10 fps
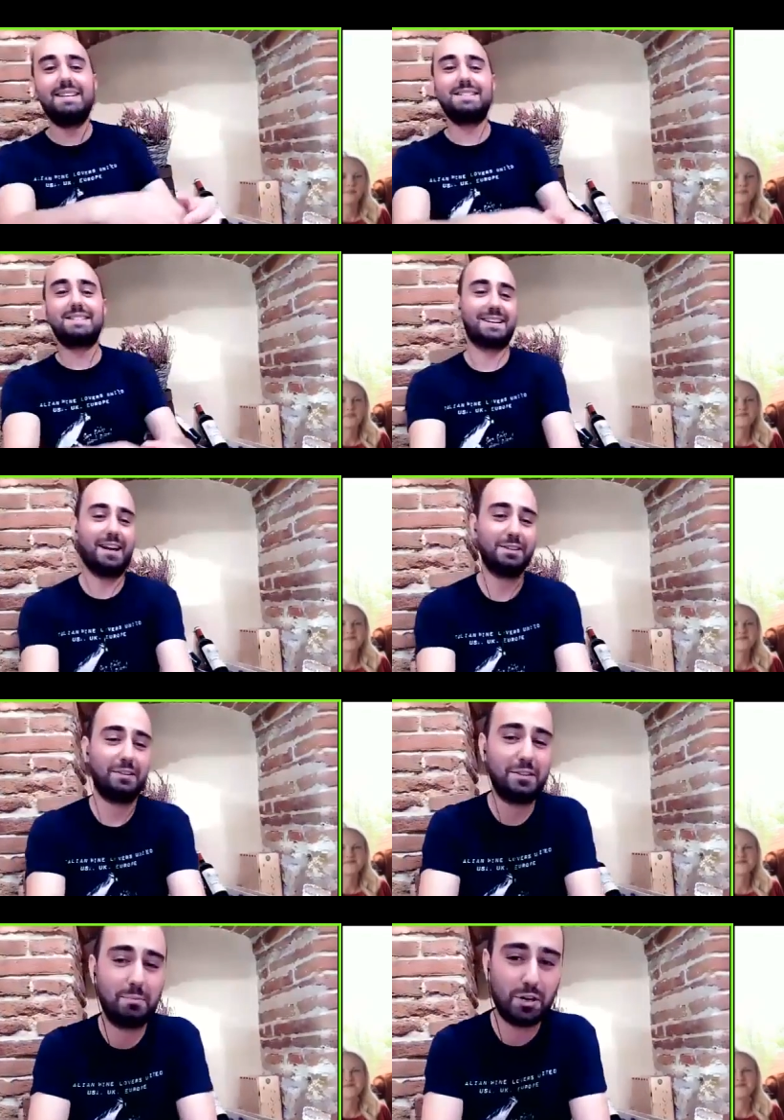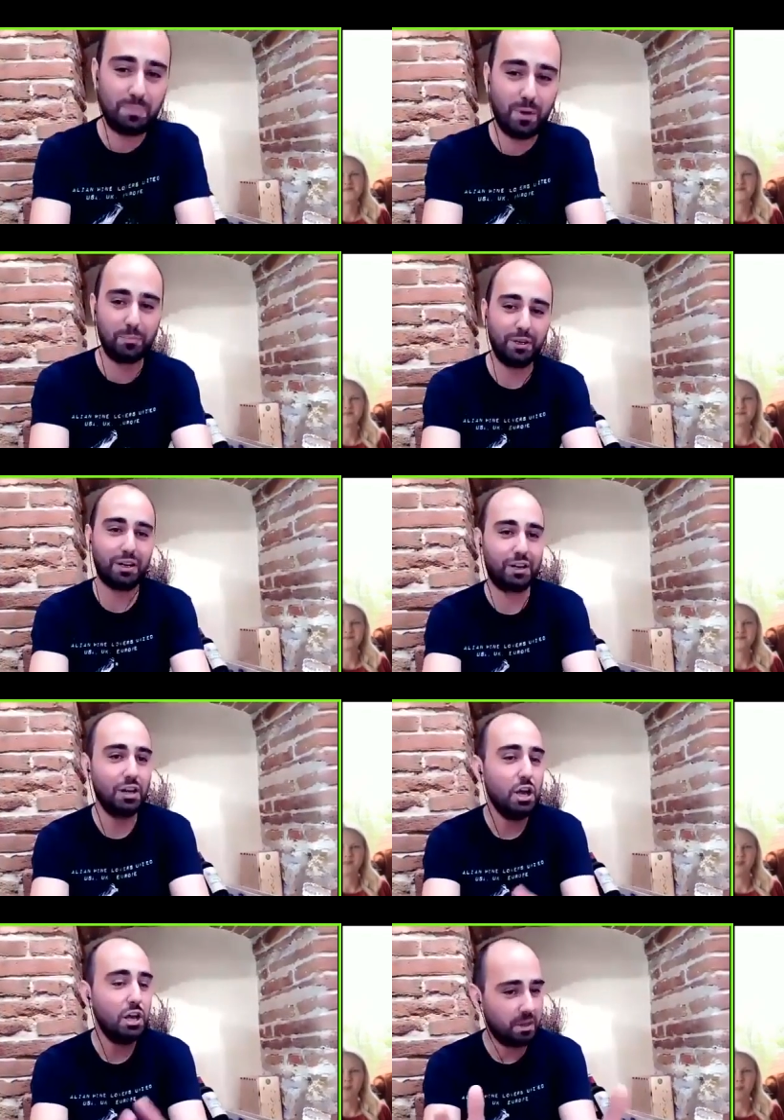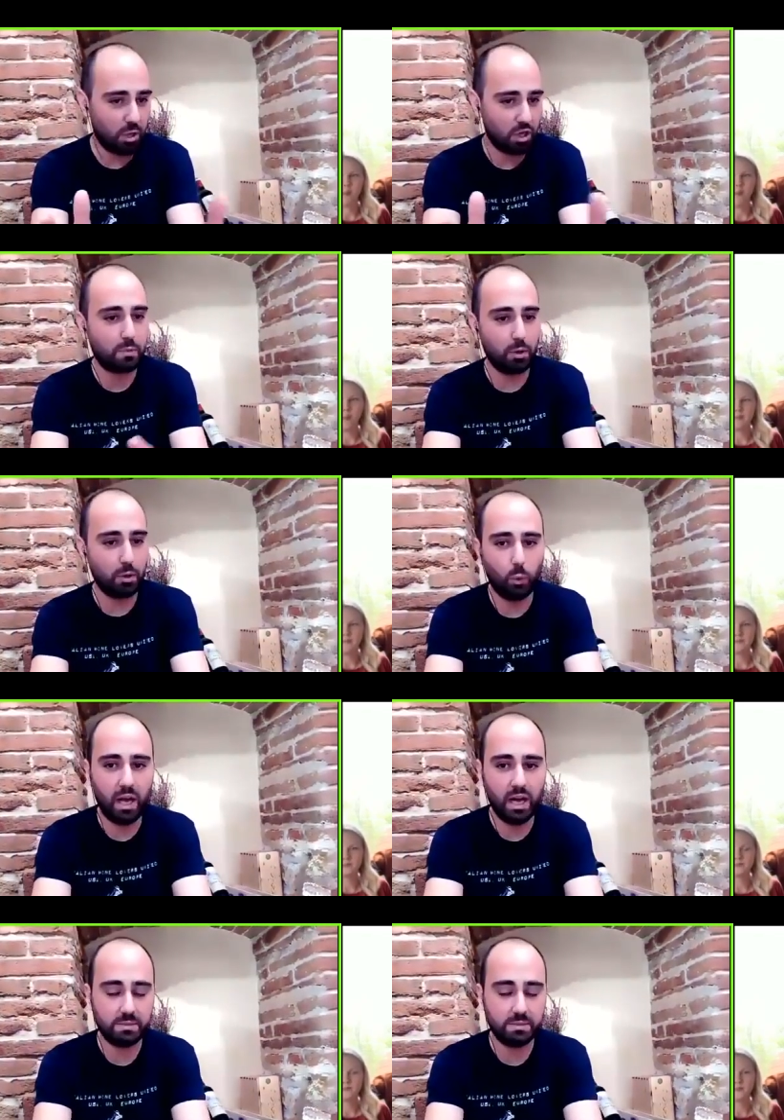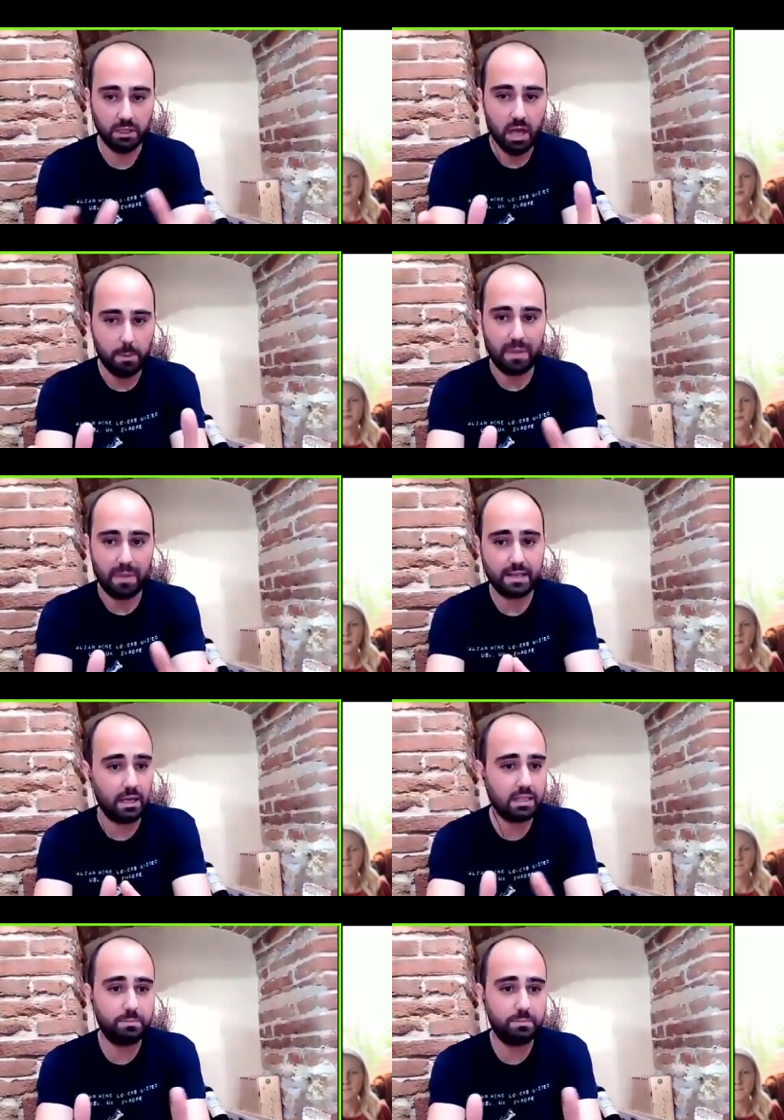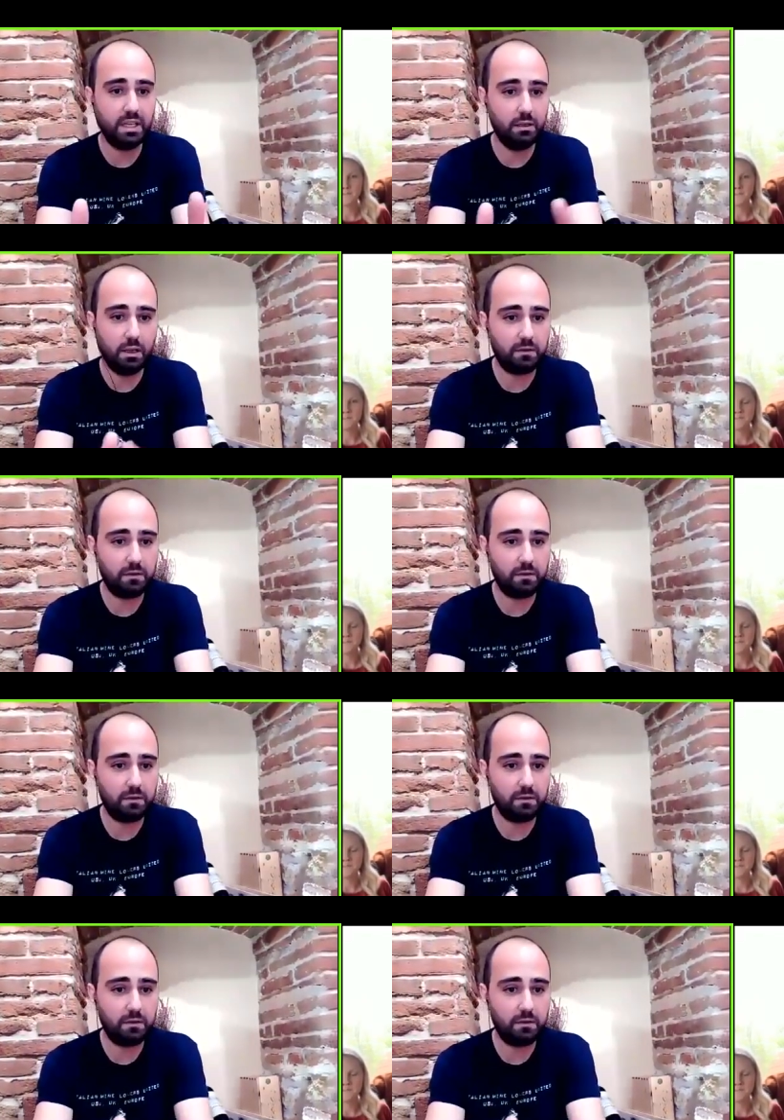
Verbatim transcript: these are kind of the most popular the most popular wines but marsala has been